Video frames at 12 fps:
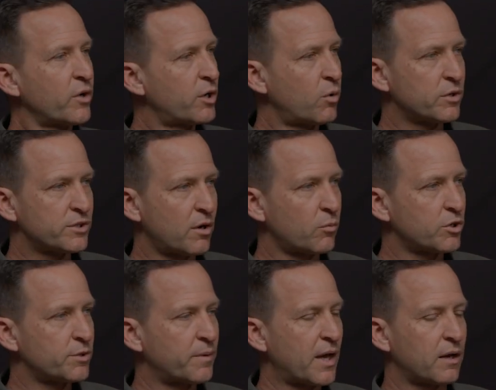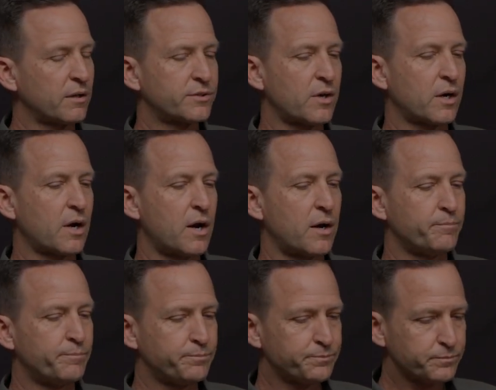free course on
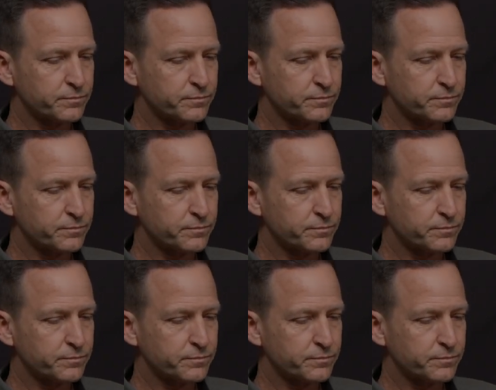worshipcatalyst.com.